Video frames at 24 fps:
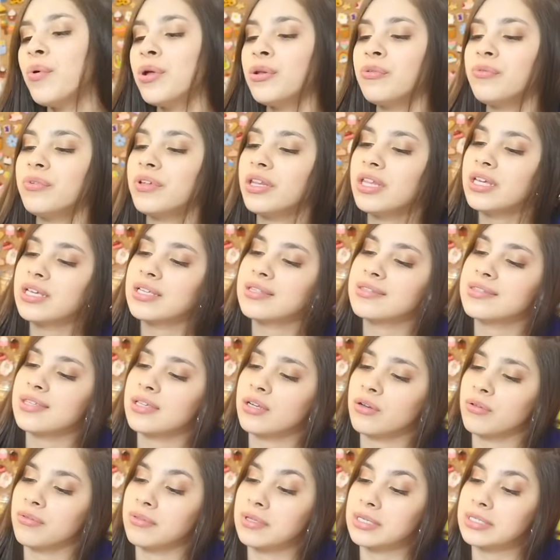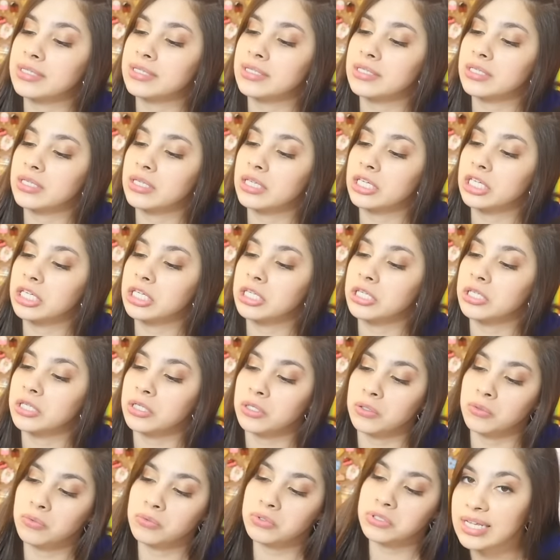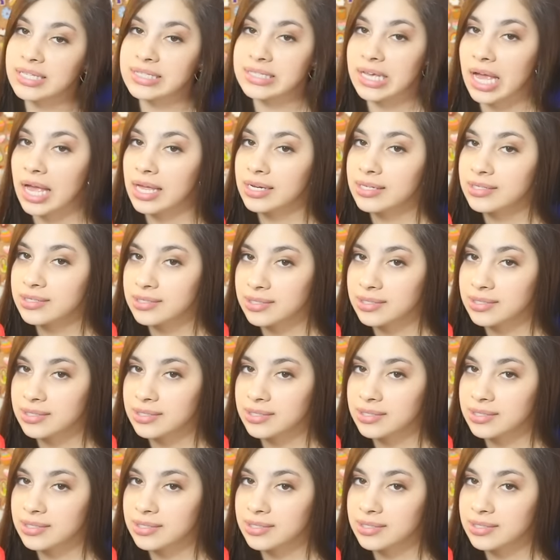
wouldn't really consider this cute. It's kind of